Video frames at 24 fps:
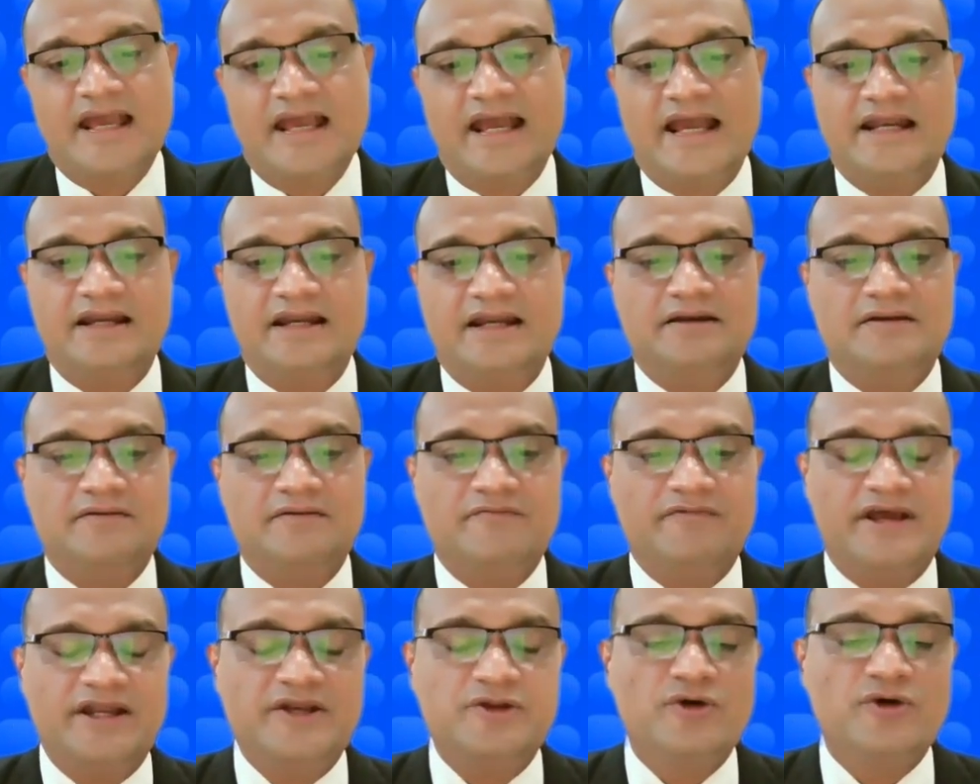And
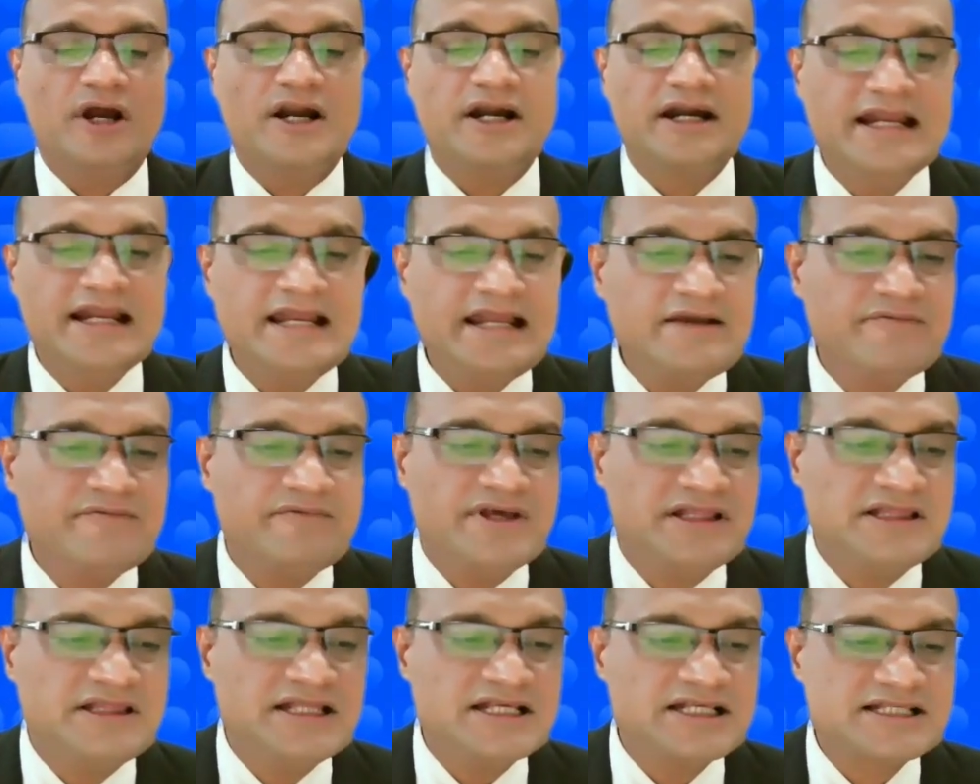when you are dealing
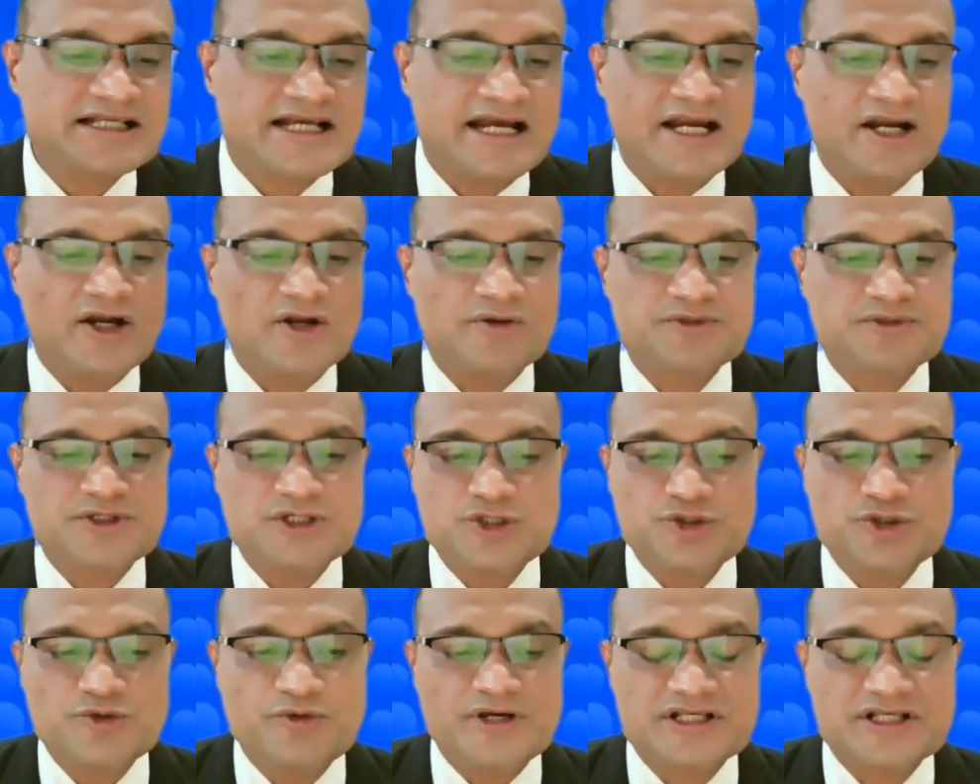with this kind of
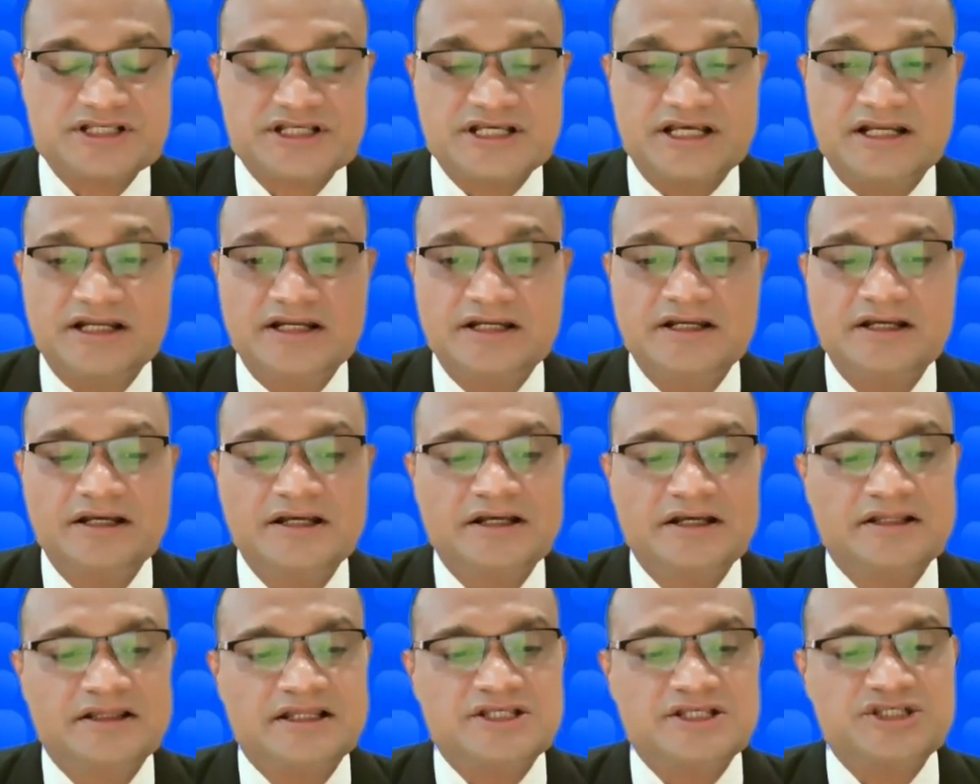situation,
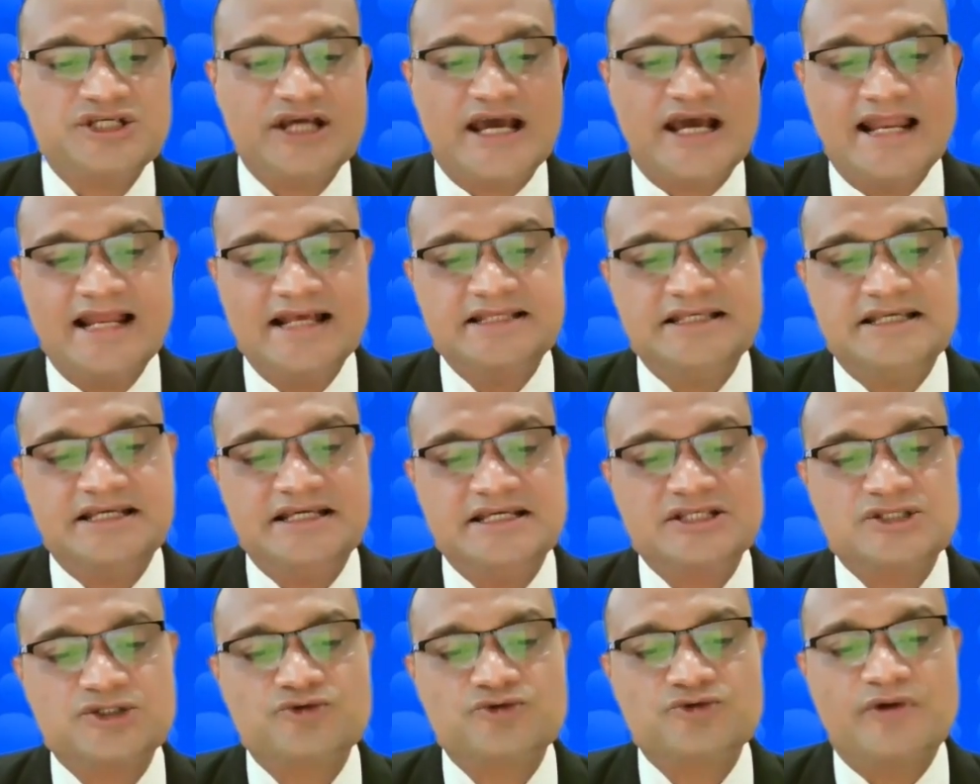the challenge
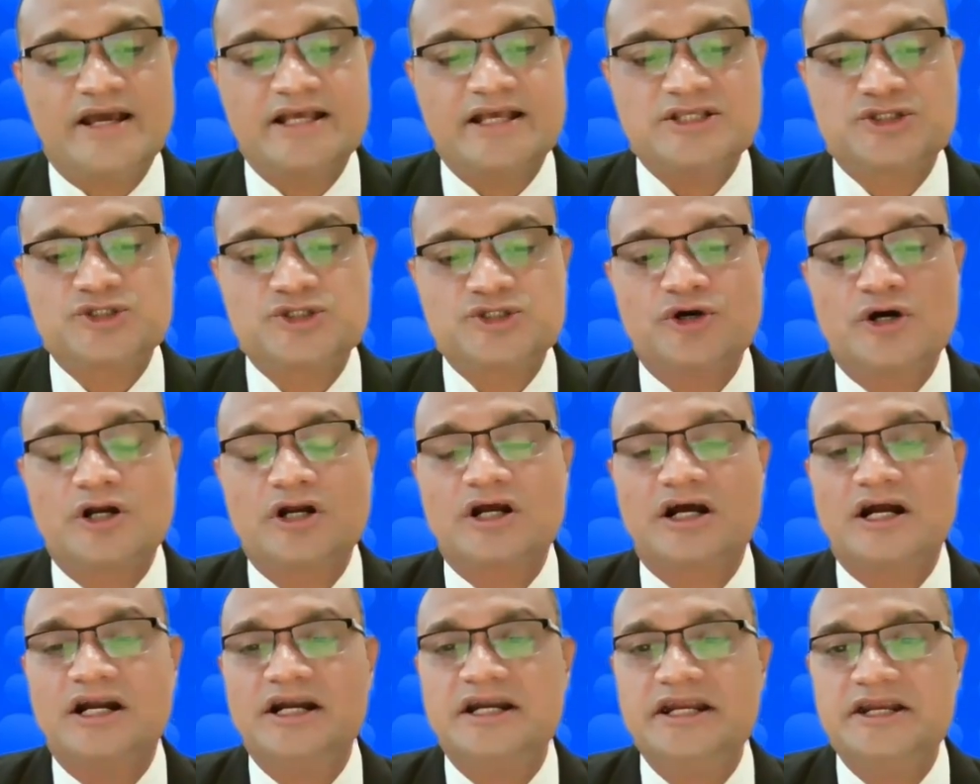is to
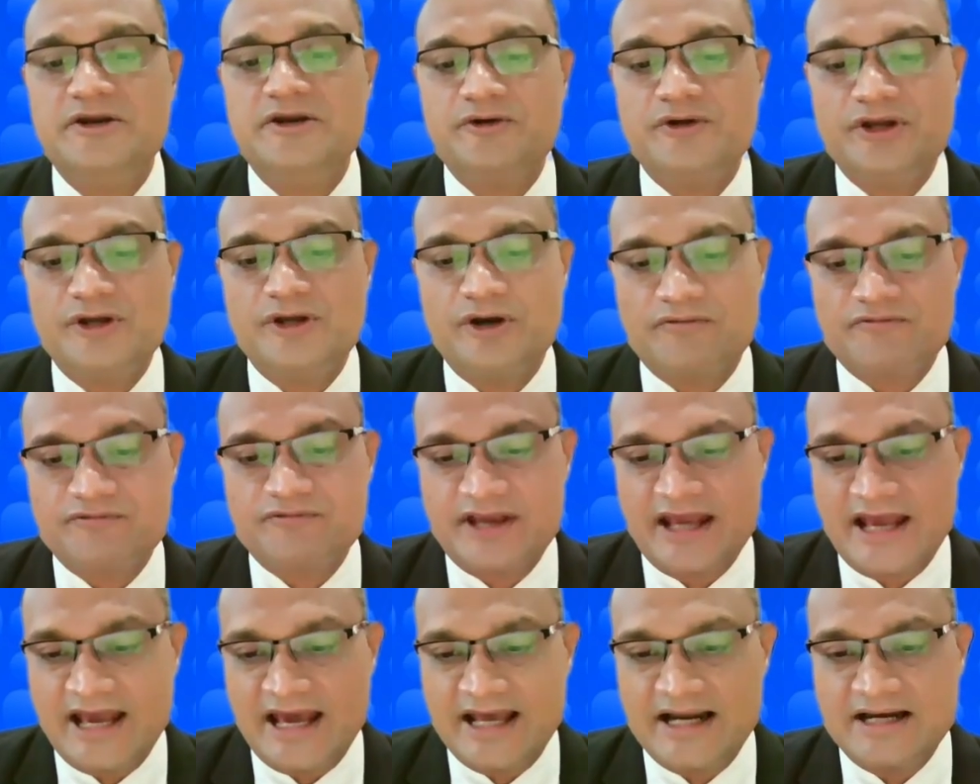ensure continuity of
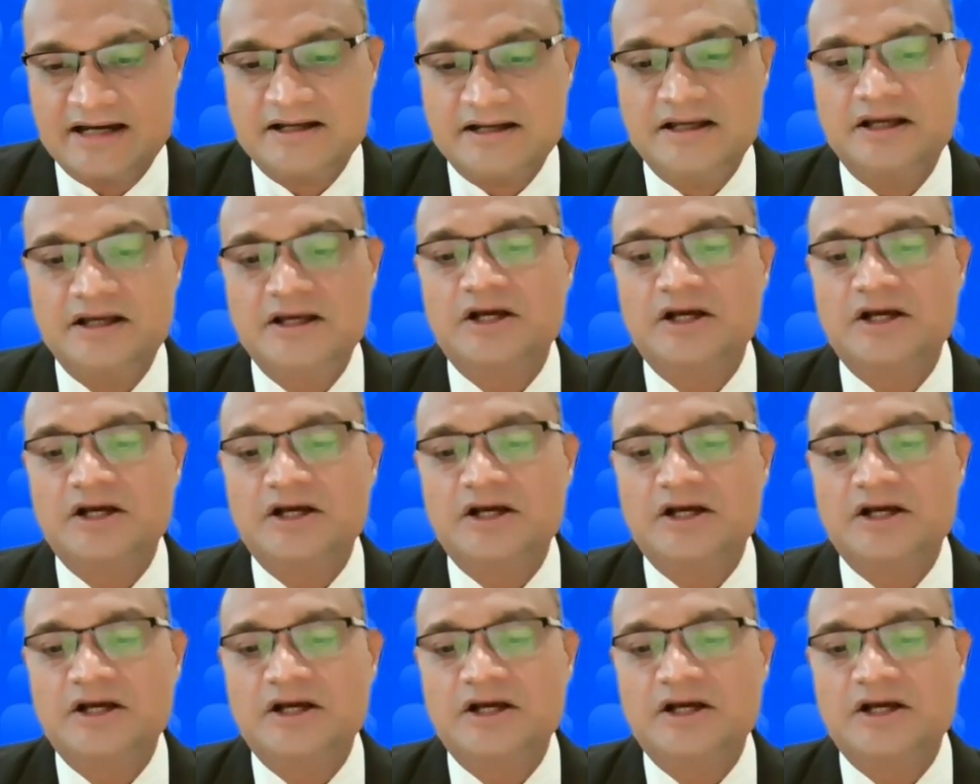care,